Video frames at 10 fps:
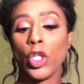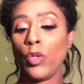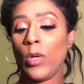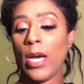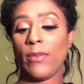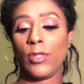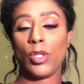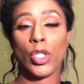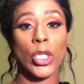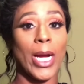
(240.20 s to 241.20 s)
you have
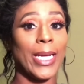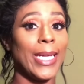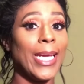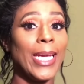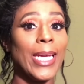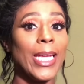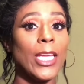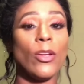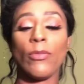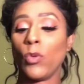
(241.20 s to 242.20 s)
to try again,
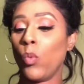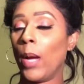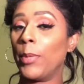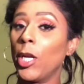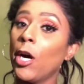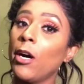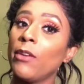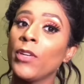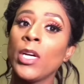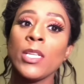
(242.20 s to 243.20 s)
you have to wipe it
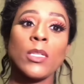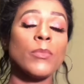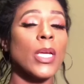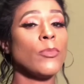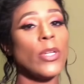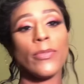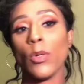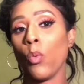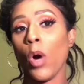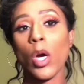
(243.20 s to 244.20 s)
off. Sometimes you have
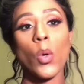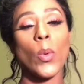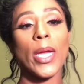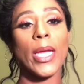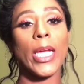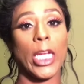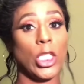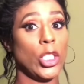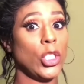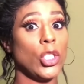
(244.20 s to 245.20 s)
to walk away
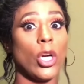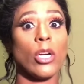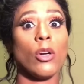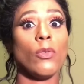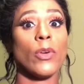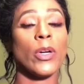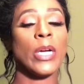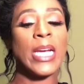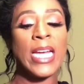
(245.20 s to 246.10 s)
and just start over.